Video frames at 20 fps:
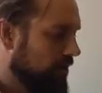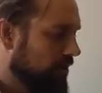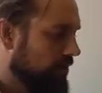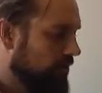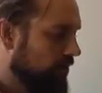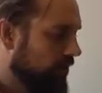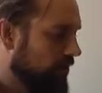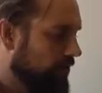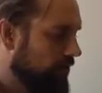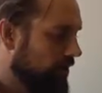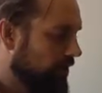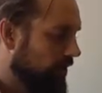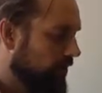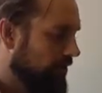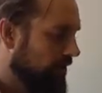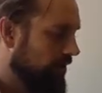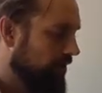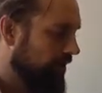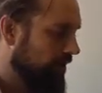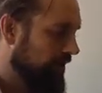So,
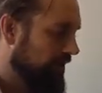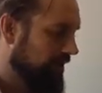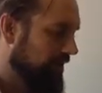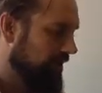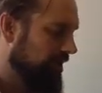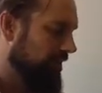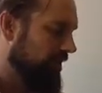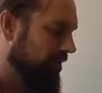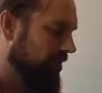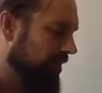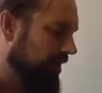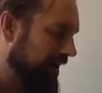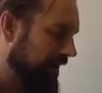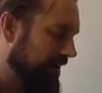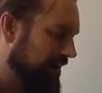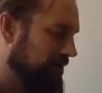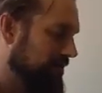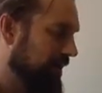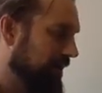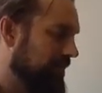there are
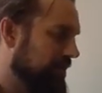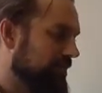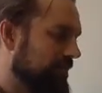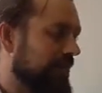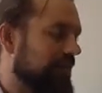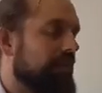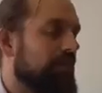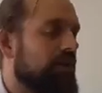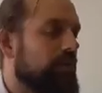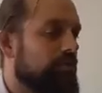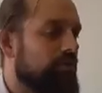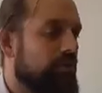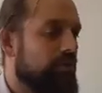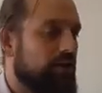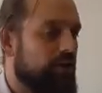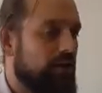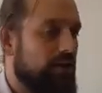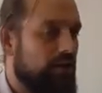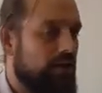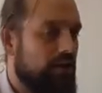aspects of that I'm
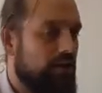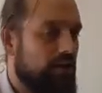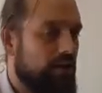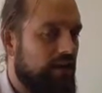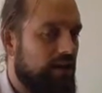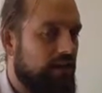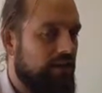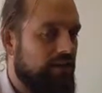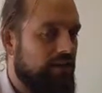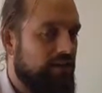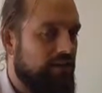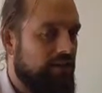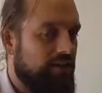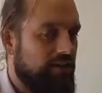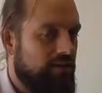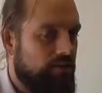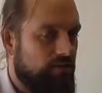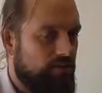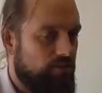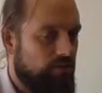bringing in, and I think
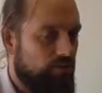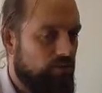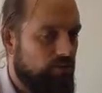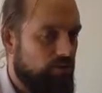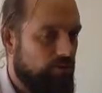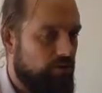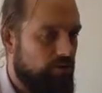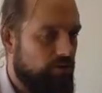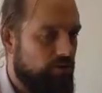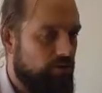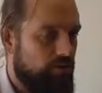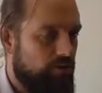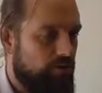that's important